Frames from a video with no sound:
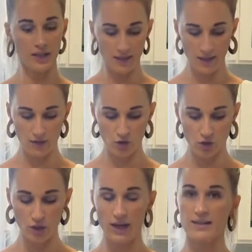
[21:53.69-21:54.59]
here so
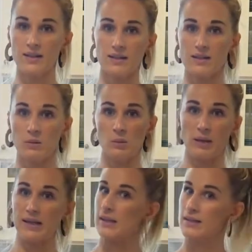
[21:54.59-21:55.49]
you guys can see me
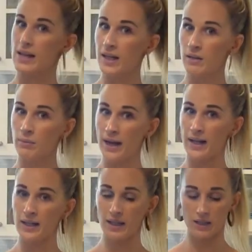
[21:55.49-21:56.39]
make the second
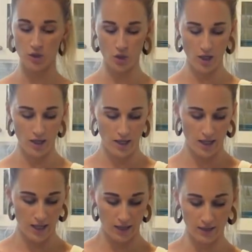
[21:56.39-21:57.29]
package,
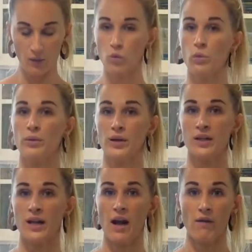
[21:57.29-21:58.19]
and then we'll put it
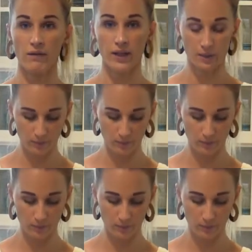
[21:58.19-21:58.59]
in the oven.